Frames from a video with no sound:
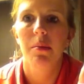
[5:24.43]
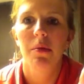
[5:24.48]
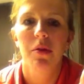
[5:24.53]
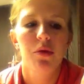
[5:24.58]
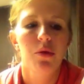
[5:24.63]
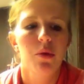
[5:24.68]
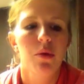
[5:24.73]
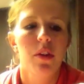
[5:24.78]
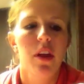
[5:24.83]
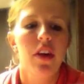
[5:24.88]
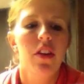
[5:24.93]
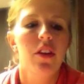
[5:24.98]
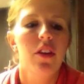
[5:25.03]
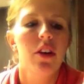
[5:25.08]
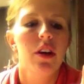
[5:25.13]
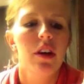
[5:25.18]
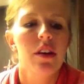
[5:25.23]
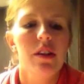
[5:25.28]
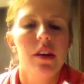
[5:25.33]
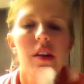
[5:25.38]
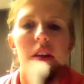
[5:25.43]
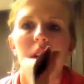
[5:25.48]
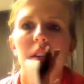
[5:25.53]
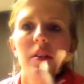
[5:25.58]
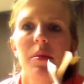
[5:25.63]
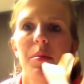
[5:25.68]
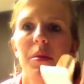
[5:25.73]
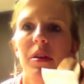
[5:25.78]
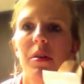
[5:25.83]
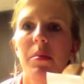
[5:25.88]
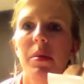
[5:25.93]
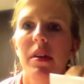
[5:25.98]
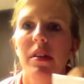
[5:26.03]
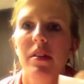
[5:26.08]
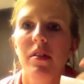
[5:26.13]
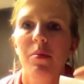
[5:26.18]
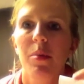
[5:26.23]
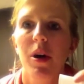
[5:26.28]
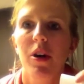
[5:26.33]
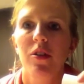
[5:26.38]
through leather is I like to put a piece
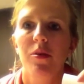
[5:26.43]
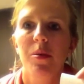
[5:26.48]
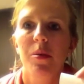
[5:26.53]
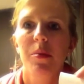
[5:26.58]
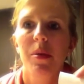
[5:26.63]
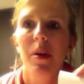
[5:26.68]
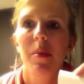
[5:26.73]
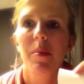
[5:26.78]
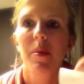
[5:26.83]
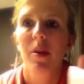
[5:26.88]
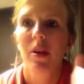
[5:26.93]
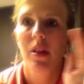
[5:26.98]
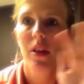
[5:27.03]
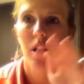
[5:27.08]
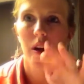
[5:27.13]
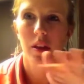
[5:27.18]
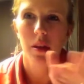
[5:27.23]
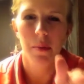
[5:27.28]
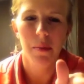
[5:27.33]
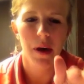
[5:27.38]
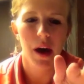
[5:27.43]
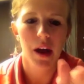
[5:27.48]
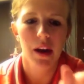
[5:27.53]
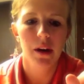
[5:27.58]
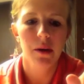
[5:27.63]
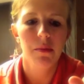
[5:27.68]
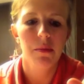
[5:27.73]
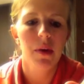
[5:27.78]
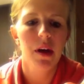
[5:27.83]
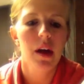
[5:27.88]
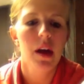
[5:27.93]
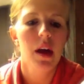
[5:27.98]
of parchment paper along the bottom.